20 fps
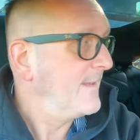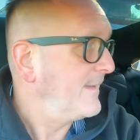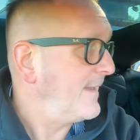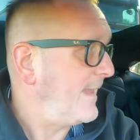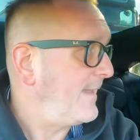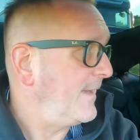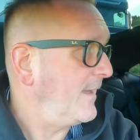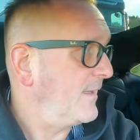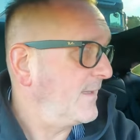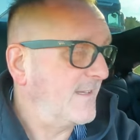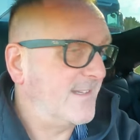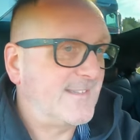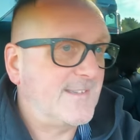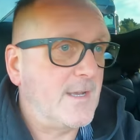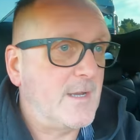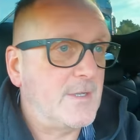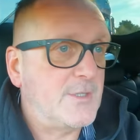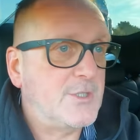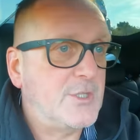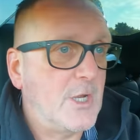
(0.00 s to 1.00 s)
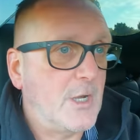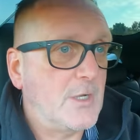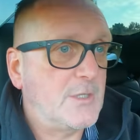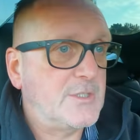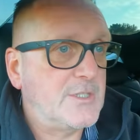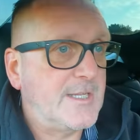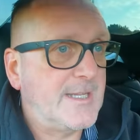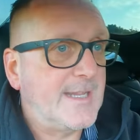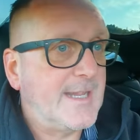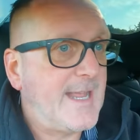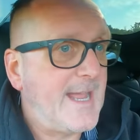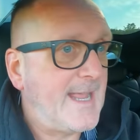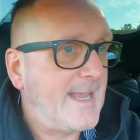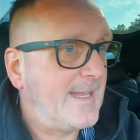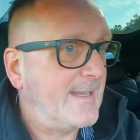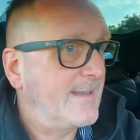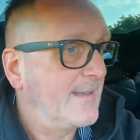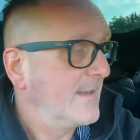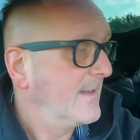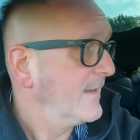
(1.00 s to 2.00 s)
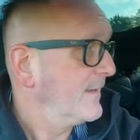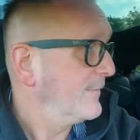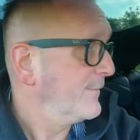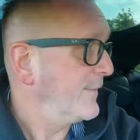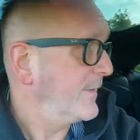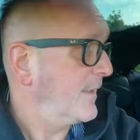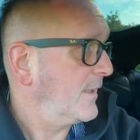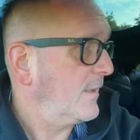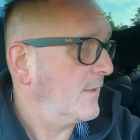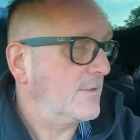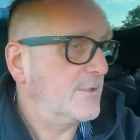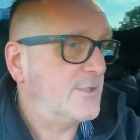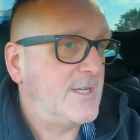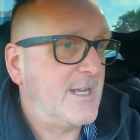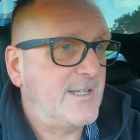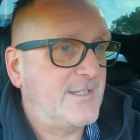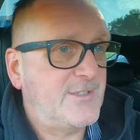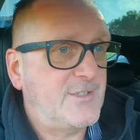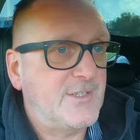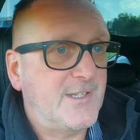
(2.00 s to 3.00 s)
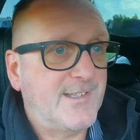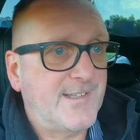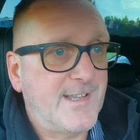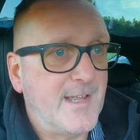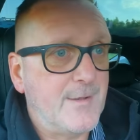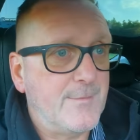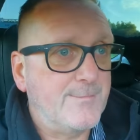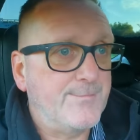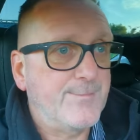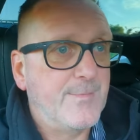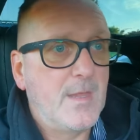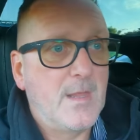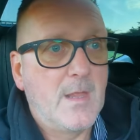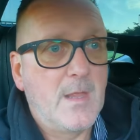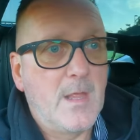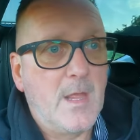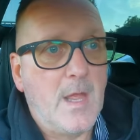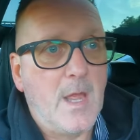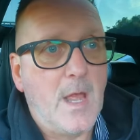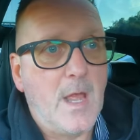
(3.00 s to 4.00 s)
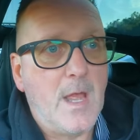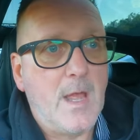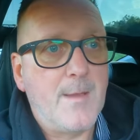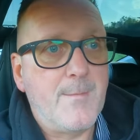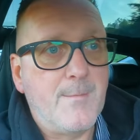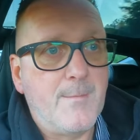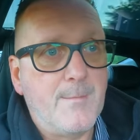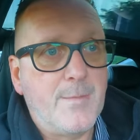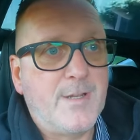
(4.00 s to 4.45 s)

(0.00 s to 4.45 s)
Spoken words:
then they're going to start charging again for the congestion zone.